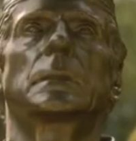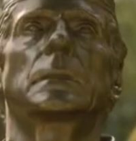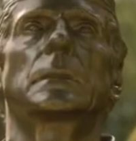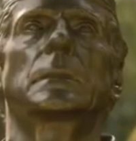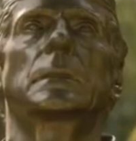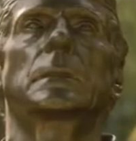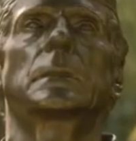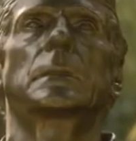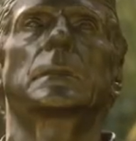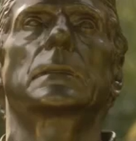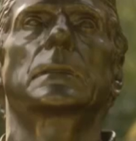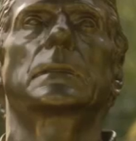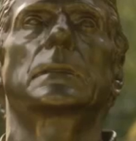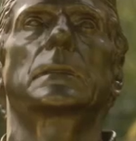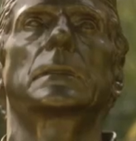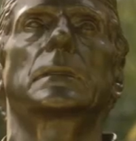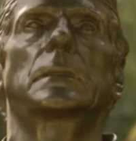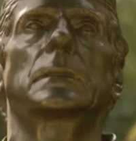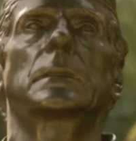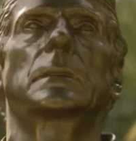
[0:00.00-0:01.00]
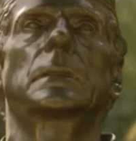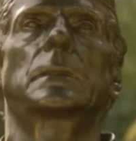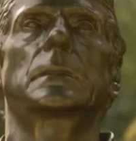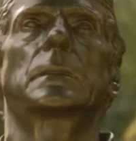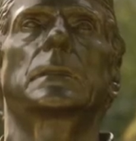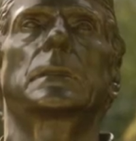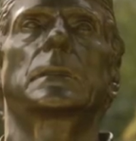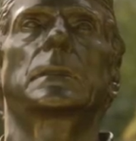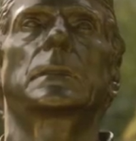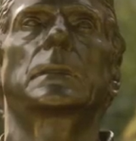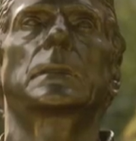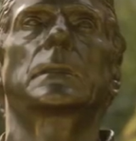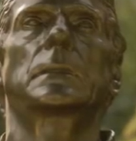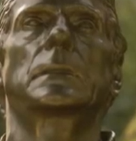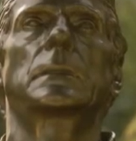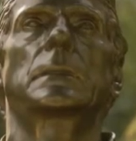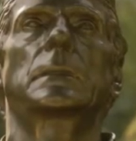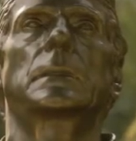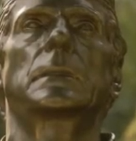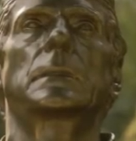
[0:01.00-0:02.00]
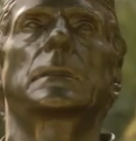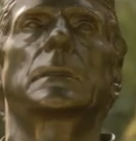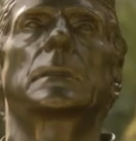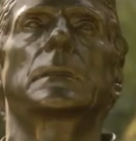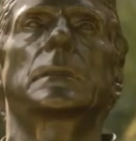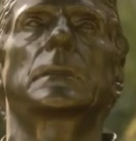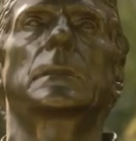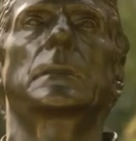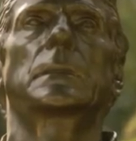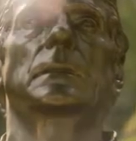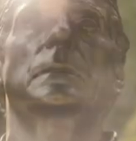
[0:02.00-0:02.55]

(silent)